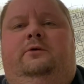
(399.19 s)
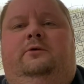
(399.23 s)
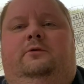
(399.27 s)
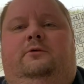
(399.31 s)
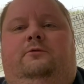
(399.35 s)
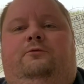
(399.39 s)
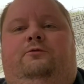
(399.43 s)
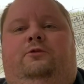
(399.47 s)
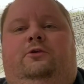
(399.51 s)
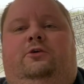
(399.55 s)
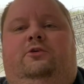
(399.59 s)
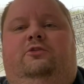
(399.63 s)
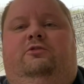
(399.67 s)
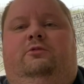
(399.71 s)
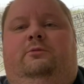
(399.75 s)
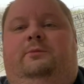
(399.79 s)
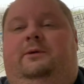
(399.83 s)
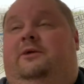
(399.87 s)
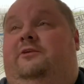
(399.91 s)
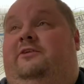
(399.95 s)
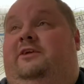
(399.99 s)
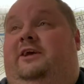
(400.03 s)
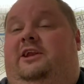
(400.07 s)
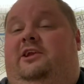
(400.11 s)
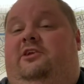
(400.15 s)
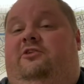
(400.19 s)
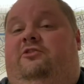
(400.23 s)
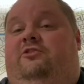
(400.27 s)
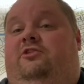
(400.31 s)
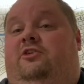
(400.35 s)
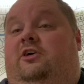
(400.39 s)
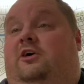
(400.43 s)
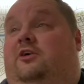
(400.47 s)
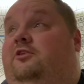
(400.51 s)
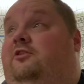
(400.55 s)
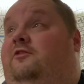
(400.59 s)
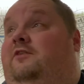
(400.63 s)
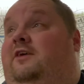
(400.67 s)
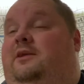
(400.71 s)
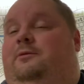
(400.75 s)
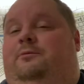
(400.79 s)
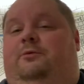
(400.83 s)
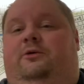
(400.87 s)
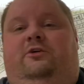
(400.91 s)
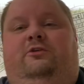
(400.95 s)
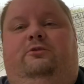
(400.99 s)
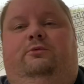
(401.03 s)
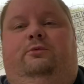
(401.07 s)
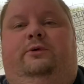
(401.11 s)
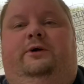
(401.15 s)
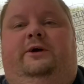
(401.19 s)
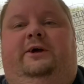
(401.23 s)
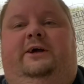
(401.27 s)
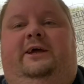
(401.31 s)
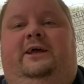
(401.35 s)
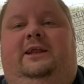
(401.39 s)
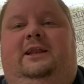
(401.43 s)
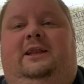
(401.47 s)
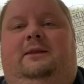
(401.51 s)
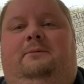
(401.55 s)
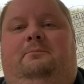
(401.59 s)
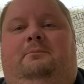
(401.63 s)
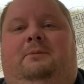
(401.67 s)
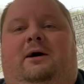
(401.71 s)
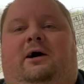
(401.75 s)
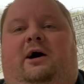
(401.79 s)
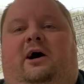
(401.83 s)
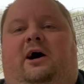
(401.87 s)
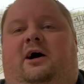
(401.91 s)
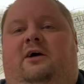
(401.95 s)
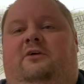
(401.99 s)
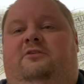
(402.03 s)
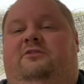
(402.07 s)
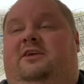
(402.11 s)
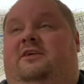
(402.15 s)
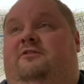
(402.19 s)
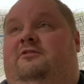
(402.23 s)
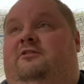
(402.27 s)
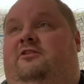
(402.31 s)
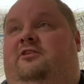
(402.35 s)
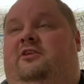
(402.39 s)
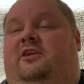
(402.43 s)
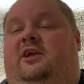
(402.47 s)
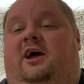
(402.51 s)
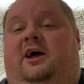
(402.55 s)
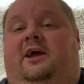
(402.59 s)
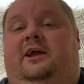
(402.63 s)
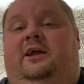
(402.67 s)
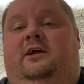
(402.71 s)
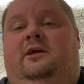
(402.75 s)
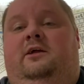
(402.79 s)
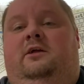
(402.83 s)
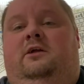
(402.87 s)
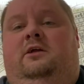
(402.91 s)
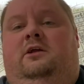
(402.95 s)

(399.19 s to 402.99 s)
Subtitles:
Unfortunately, we won't be able to get any shots of Edinburgh because we're here about 7:30 tonight,